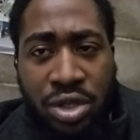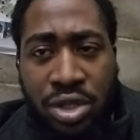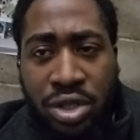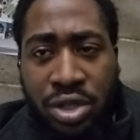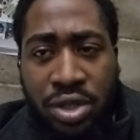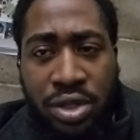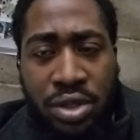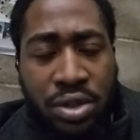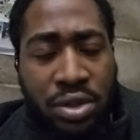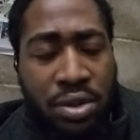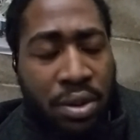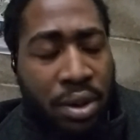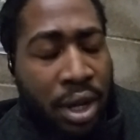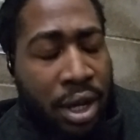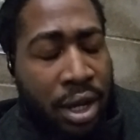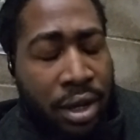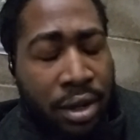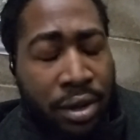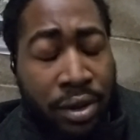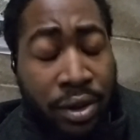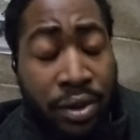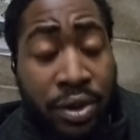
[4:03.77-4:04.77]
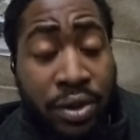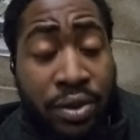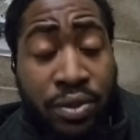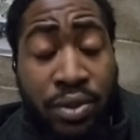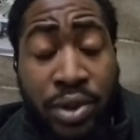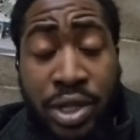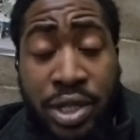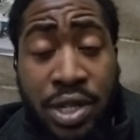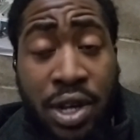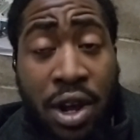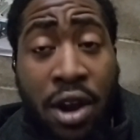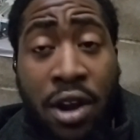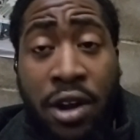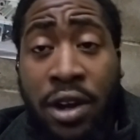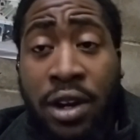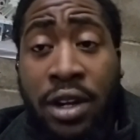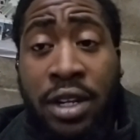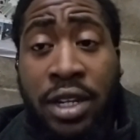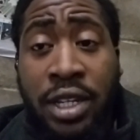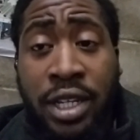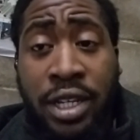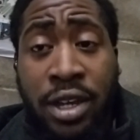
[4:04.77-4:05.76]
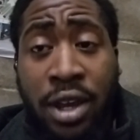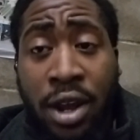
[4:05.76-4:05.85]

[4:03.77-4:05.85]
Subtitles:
retardedly